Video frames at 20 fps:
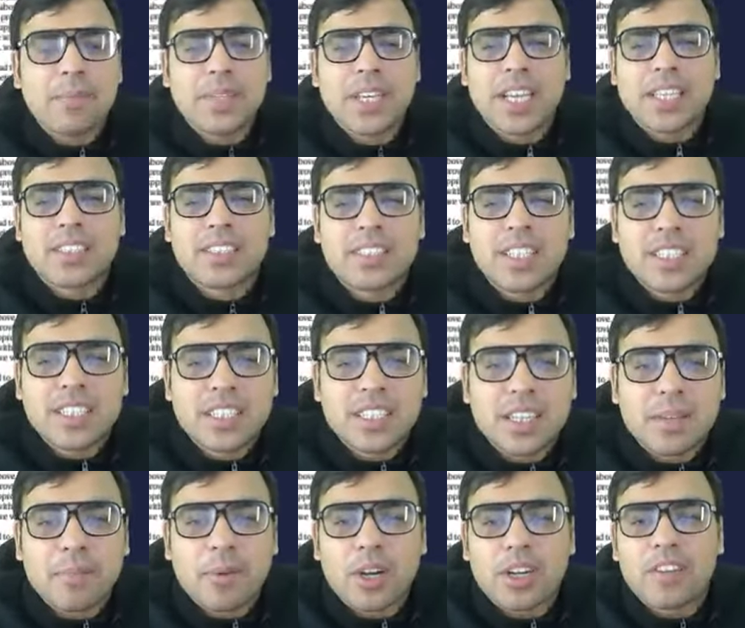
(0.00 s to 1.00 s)
Yes, this is the
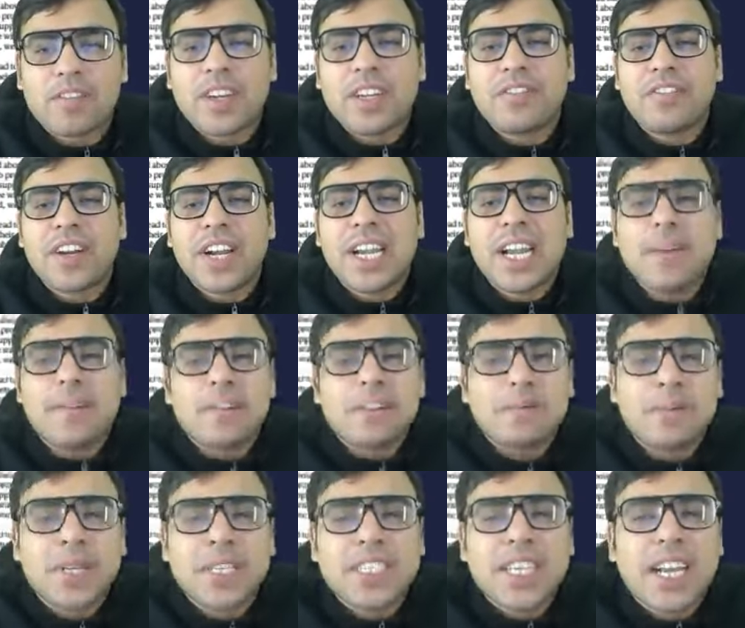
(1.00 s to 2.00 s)
important one, freedom of
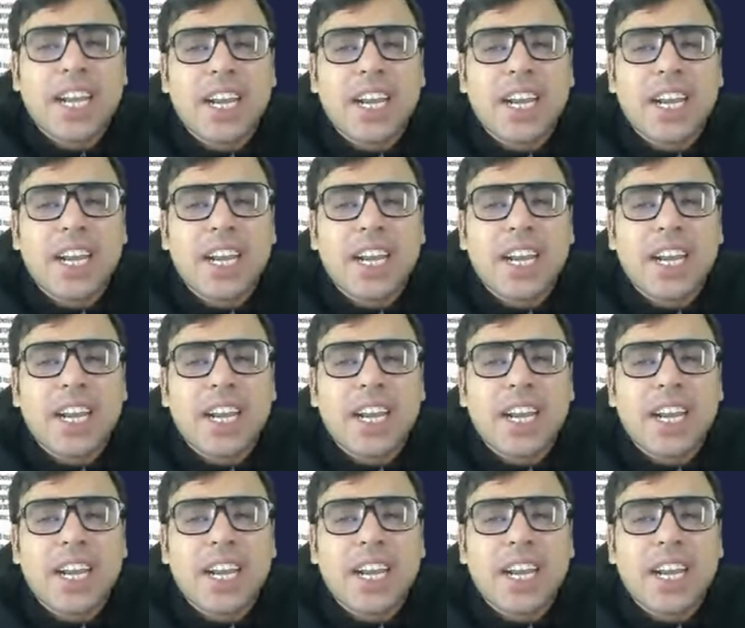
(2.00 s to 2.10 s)
speech and an